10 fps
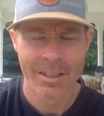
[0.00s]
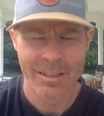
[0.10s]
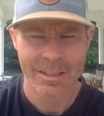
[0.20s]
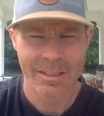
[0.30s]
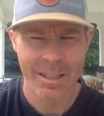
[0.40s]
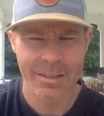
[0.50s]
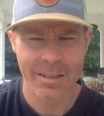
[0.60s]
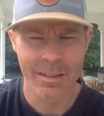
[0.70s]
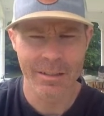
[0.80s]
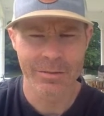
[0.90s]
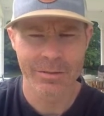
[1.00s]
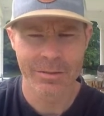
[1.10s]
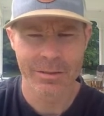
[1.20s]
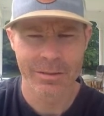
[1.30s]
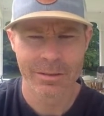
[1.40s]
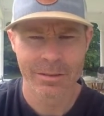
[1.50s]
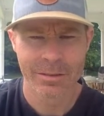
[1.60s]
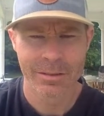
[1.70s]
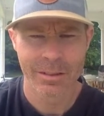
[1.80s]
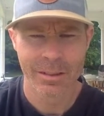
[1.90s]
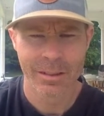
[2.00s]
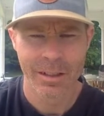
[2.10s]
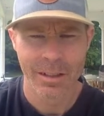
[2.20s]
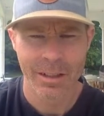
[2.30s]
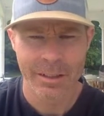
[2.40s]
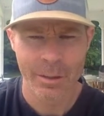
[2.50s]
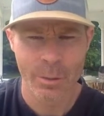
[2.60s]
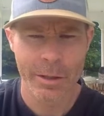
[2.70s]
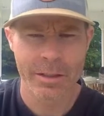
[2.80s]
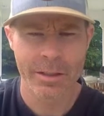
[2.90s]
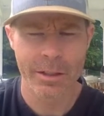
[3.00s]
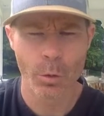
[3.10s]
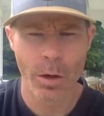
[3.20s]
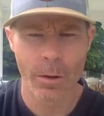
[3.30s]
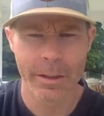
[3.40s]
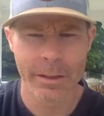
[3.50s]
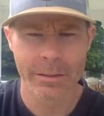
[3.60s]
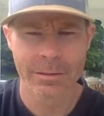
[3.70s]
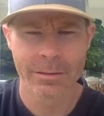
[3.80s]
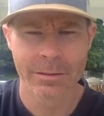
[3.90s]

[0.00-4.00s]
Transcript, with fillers: Stay safe. Can't wait to see you all again.